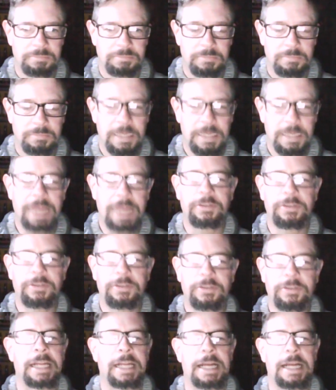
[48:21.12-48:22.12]
Yeah, it's a
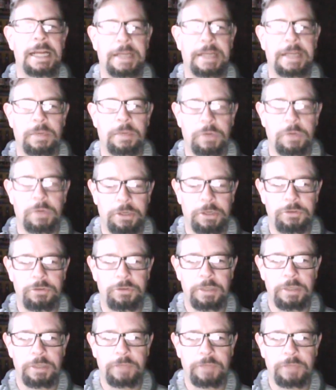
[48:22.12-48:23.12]
99 out of
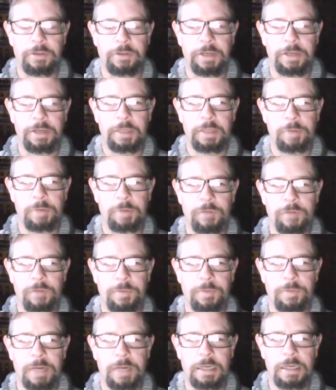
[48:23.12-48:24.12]
100. It's a nearly
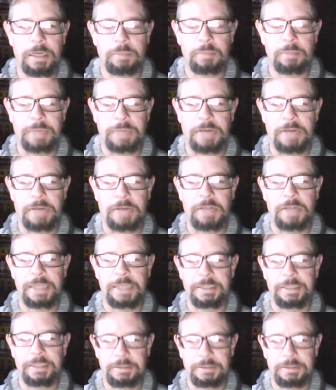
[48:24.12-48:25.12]
perfect product, but I don't
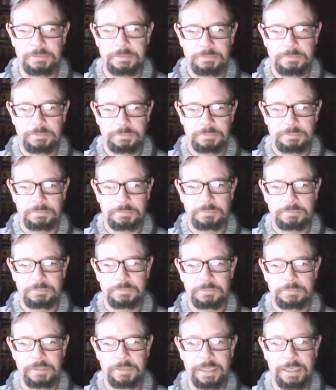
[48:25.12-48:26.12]
like it.
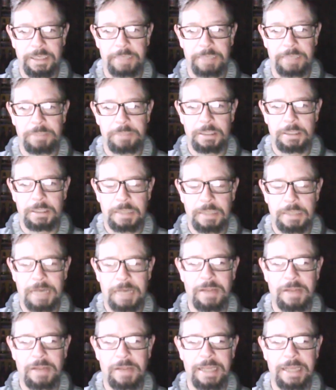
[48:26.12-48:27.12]
You get me? I
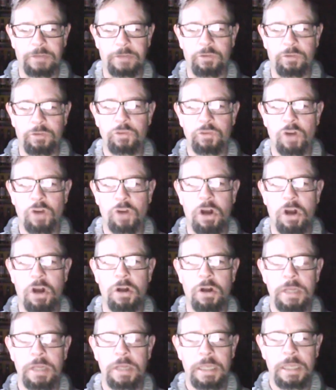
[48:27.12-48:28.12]
don't like it. It's too
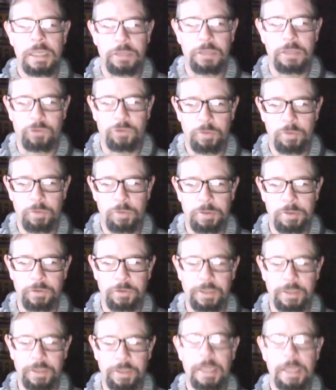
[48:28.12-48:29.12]
strong. It's too
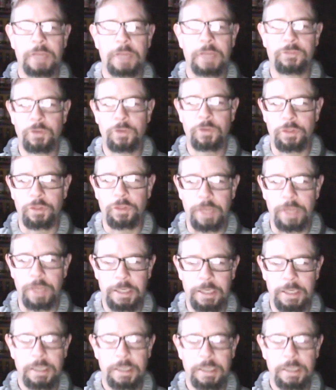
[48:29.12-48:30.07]
boozy. It's too thick.